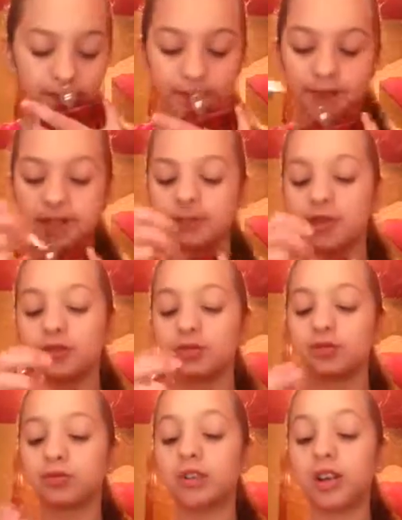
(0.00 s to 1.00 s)
This smells
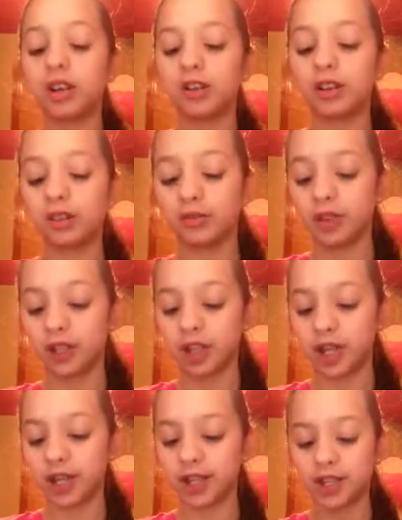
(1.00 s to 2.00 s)
really, really, really
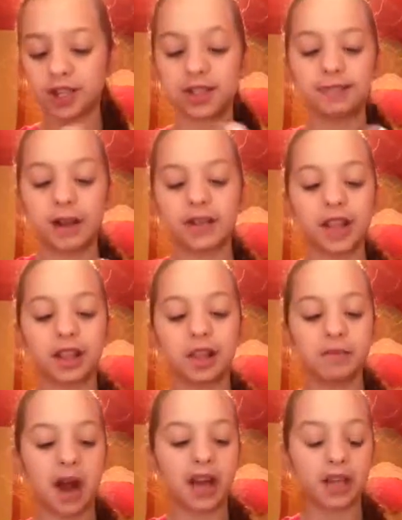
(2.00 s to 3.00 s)
good. It just smells like
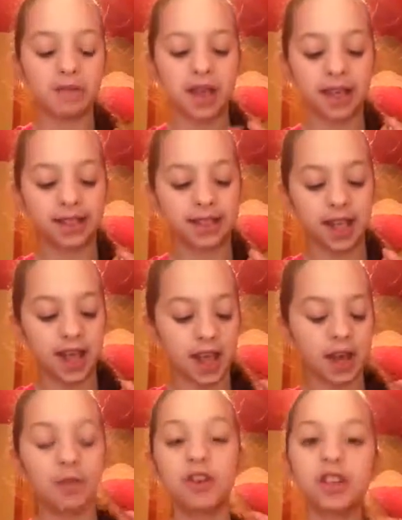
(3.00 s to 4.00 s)
the body mist,
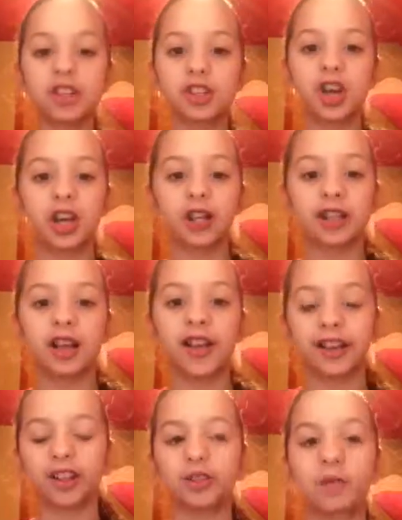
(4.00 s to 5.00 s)
which is good because I don't
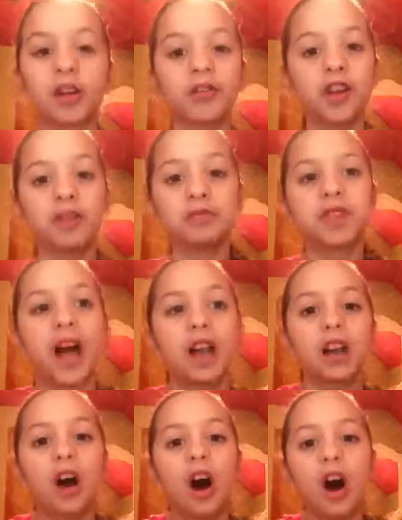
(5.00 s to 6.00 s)
like those perfumes
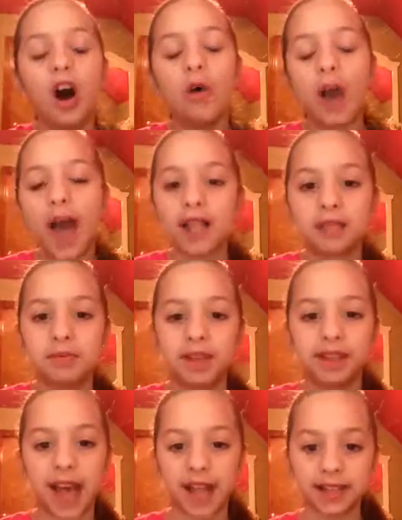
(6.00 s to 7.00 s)
that, oh, it has to
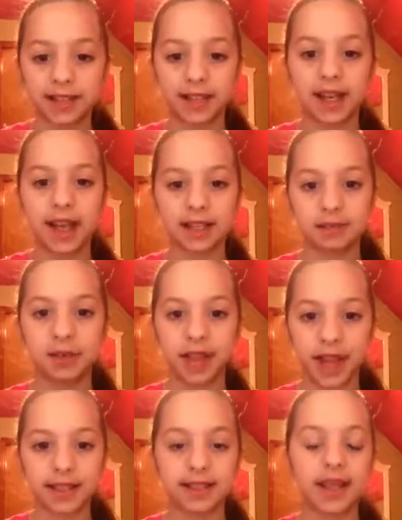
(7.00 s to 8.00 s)
be that scent, it has to be
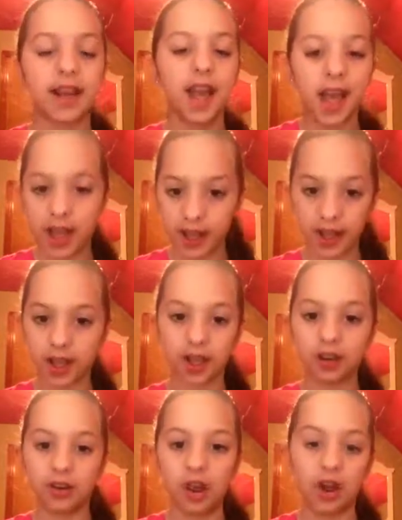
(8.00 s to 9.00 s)
that scent.
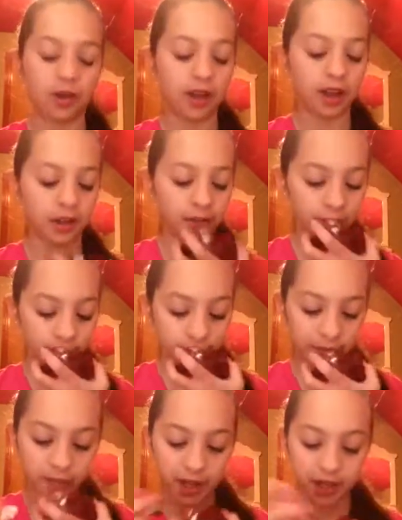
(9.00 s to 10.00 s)

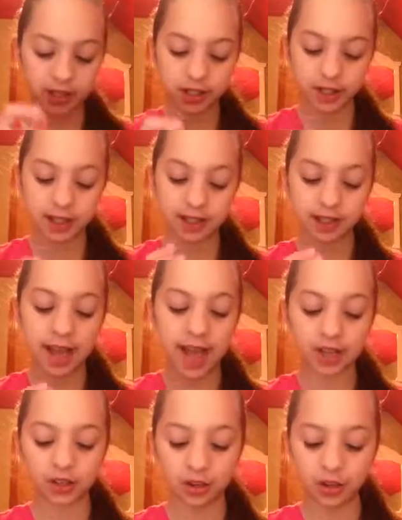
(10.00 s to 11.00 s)
It's just
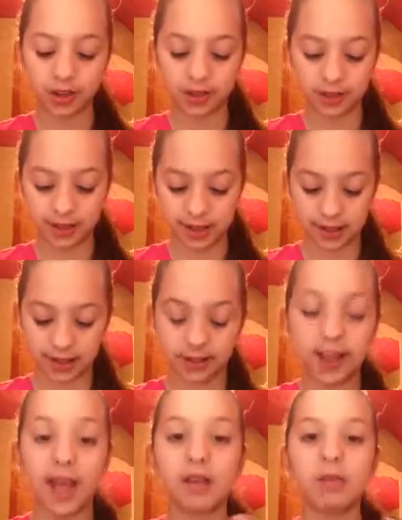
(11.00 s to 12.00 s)
natural and
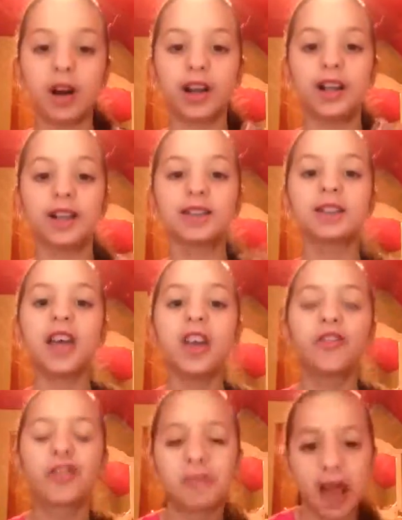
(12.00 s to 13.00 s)
light one, and it's
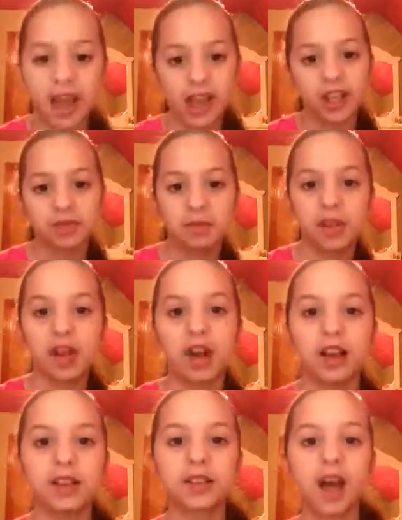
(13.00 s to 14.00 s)
light for my age
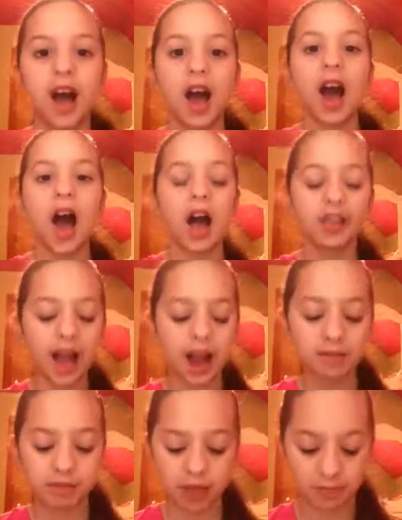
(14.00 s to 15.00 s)
because a
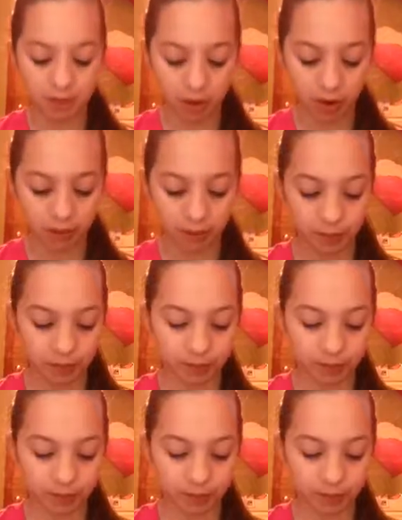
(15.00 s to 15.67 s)
lot of people